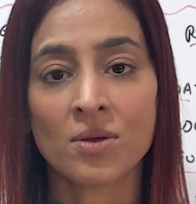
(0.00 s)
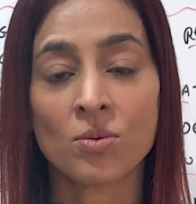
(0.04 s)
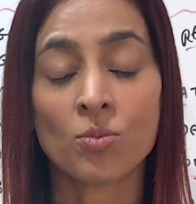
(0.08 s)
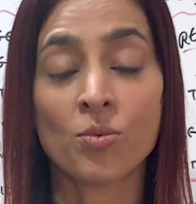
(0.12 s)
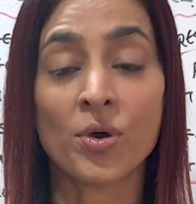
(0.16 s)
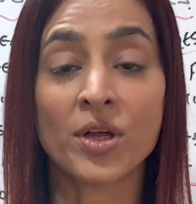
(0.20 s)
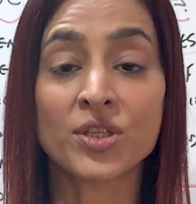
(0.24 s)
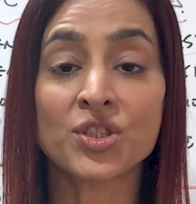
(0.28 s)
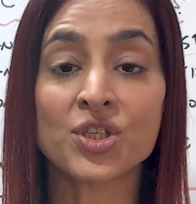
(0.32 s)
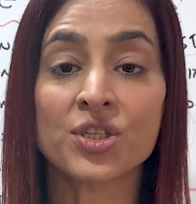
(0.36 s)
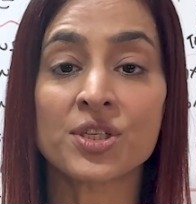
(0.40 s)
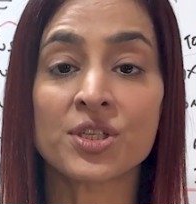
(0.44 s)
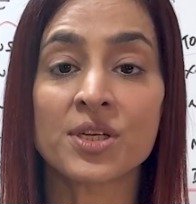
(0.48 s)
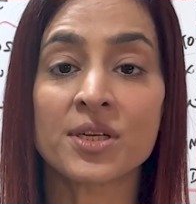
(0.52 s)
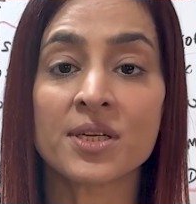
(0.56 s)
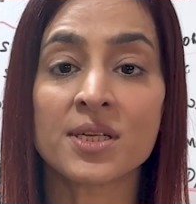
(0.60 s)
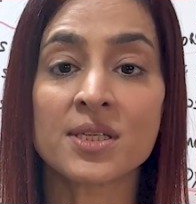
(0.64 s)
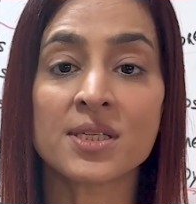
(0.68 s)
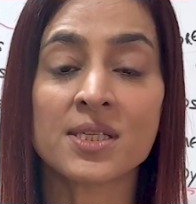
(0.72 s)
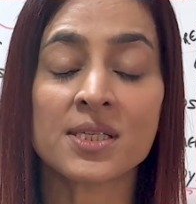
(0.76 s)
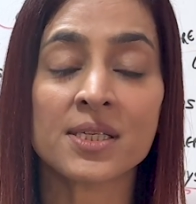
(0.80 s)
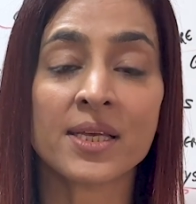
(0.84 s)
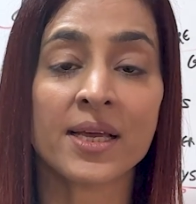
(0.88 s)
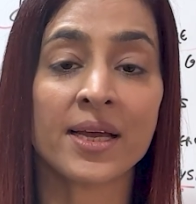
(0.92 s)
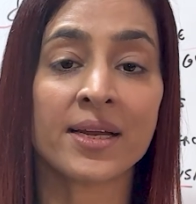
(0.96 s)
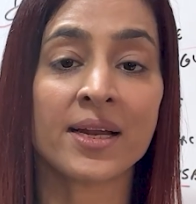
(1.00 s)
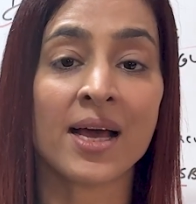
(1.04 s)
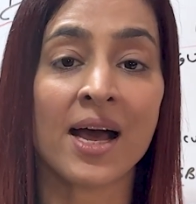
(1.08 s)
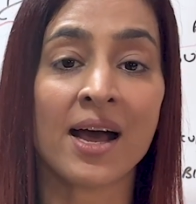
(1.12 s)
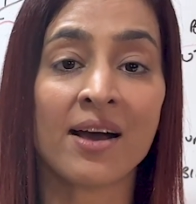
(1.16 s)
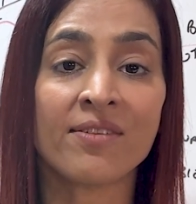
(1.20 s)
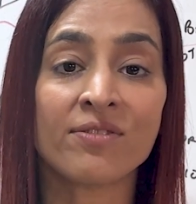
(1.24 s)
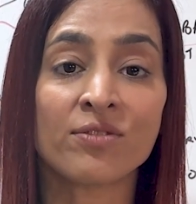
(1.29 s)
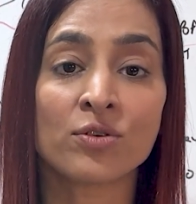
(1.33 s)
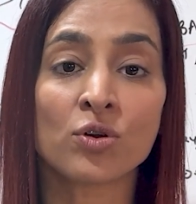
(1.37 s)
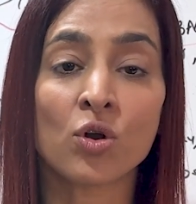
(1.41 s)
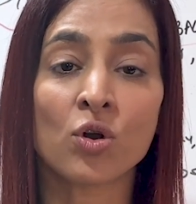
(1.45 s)
Vegetarians can
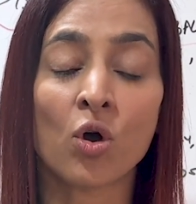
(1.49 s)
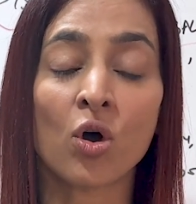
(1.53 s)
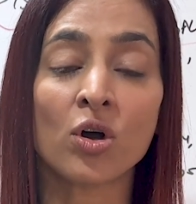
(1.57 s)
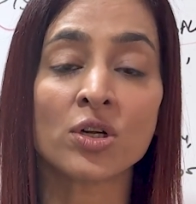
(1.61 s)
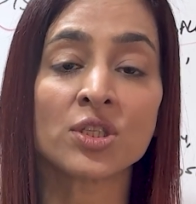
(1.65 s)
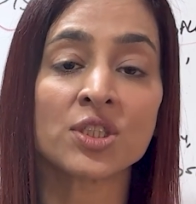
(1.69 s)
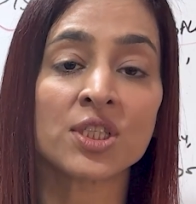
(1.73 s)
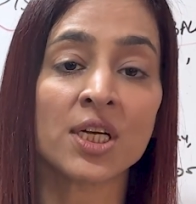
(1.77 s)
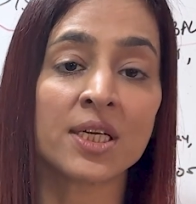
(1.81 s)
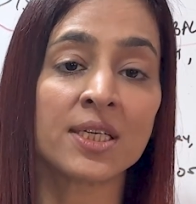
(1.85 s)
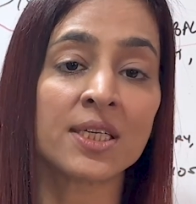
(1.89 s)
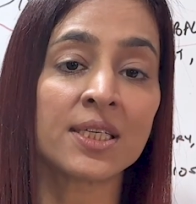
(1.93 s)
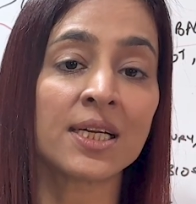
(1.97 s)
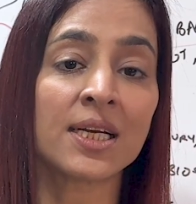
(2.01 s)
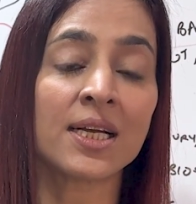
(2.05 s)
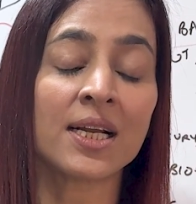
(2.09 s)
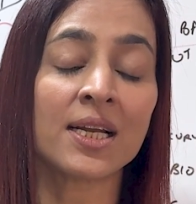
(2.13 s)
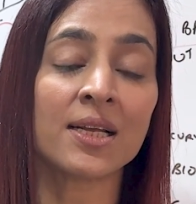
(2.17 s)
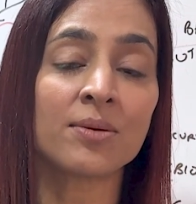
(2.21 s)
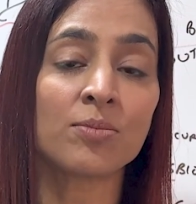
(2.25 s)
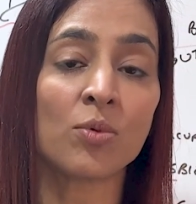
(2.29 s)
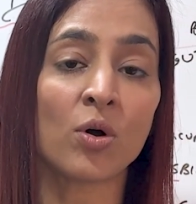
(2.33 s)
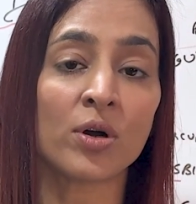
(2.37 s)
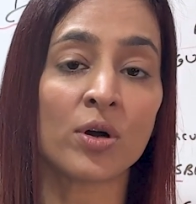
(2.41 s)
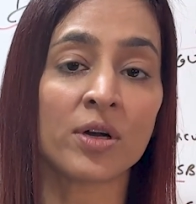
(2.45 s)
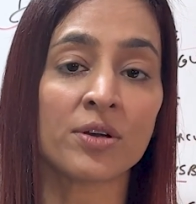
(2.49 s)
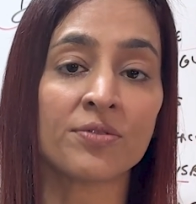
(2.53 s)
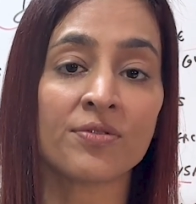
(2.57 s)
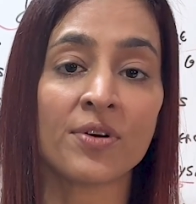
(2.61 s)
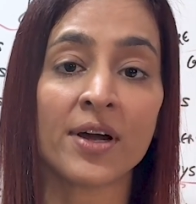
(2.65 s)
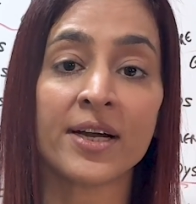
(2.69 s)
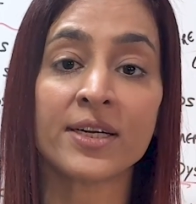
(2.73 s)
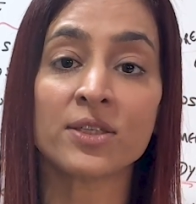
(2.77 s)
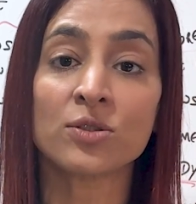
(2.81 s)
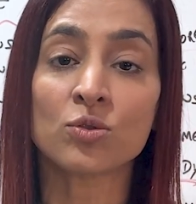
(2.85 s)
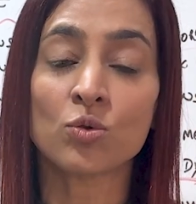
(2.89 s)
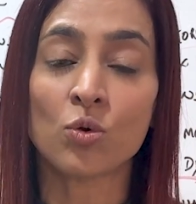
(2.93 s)
have non-genetically
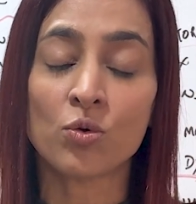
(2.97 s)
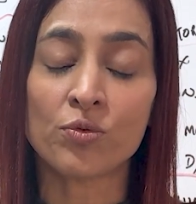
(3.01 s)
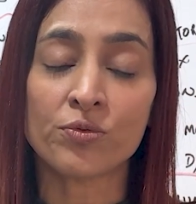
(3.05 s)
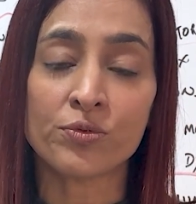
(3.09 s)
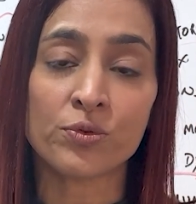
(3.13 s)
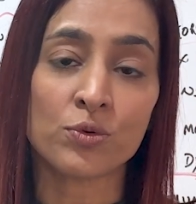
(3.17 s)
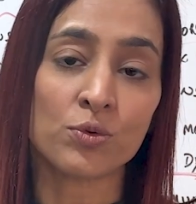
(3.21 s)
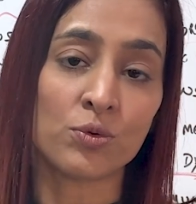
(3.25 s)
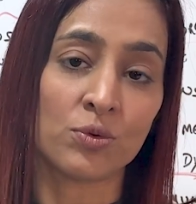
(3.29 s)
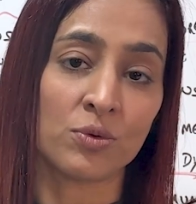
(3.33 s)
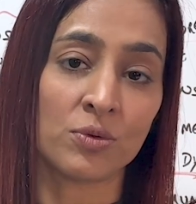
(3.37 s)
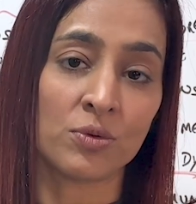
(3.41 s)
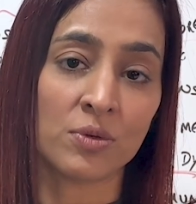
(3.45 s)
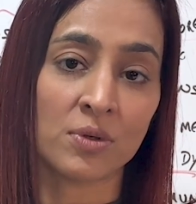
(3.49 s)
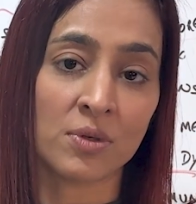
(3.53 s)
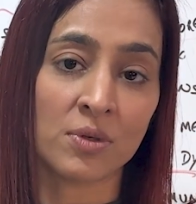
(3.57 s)
modified tofu,